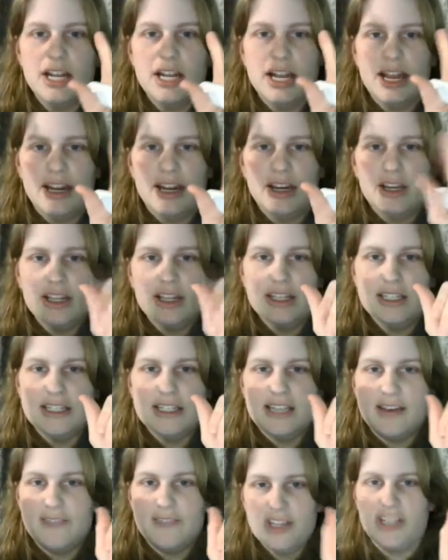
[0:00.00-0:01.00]
Like, look at
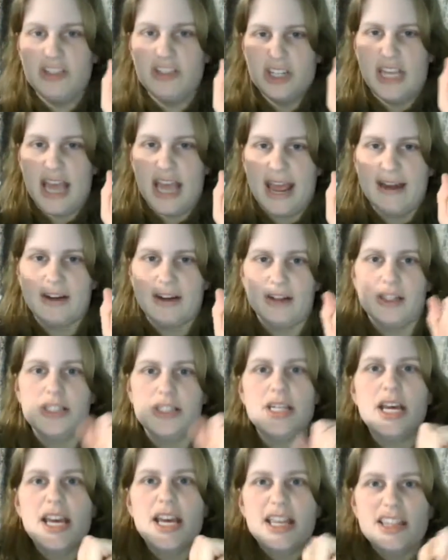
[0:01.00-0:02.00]
these heavy-duty
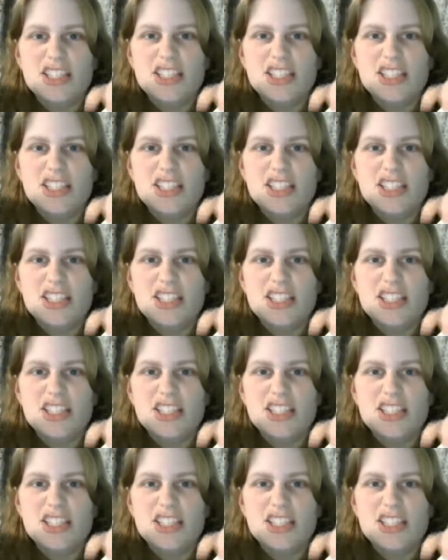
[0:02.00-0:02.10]
handles.